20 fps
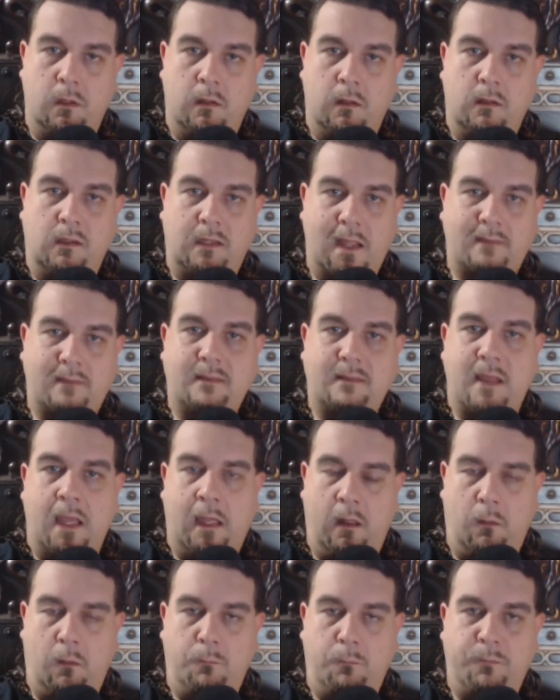get the
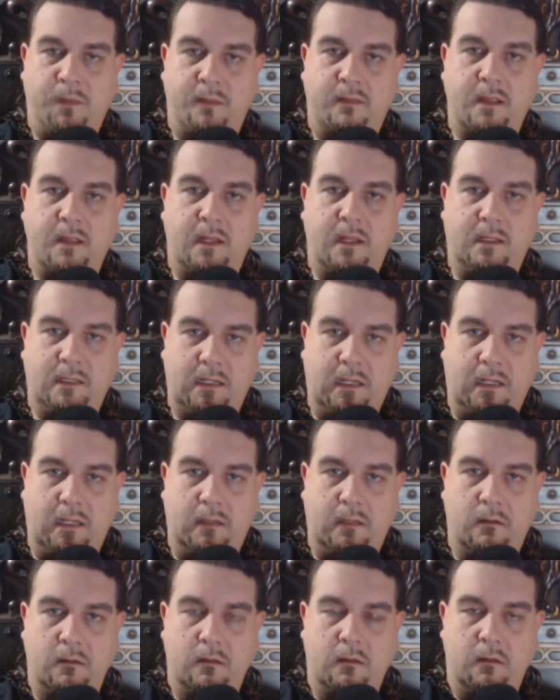help that they need.
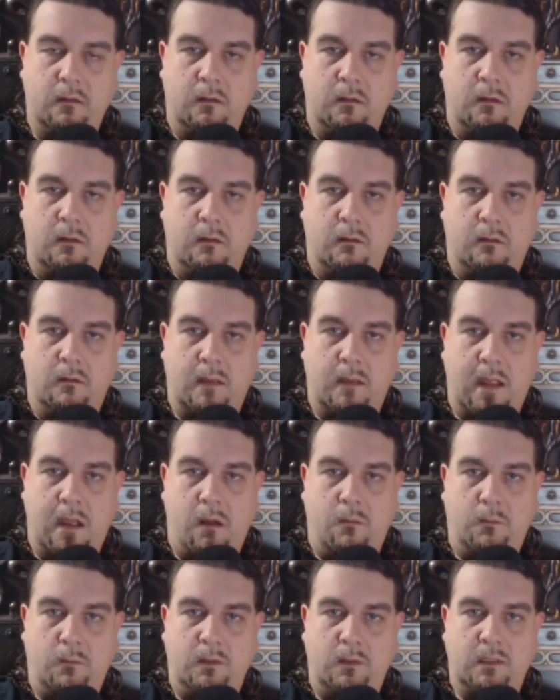
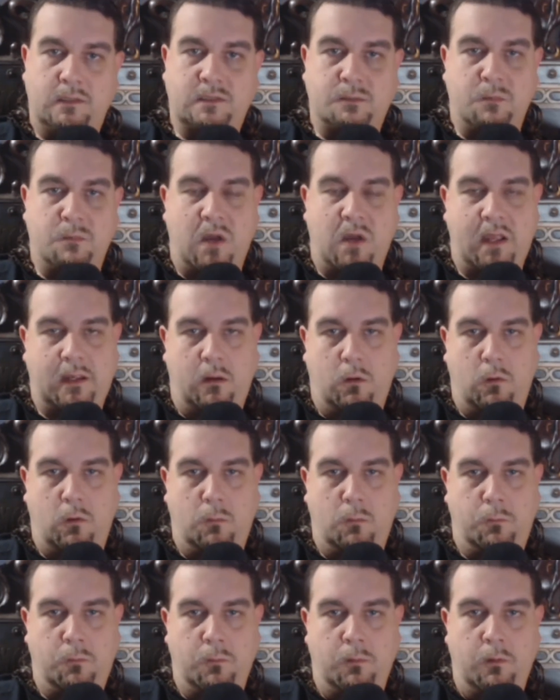Now, it's my
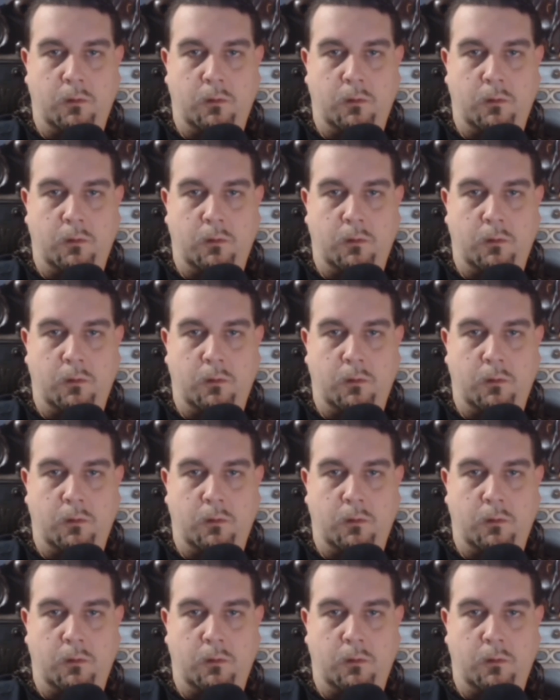hope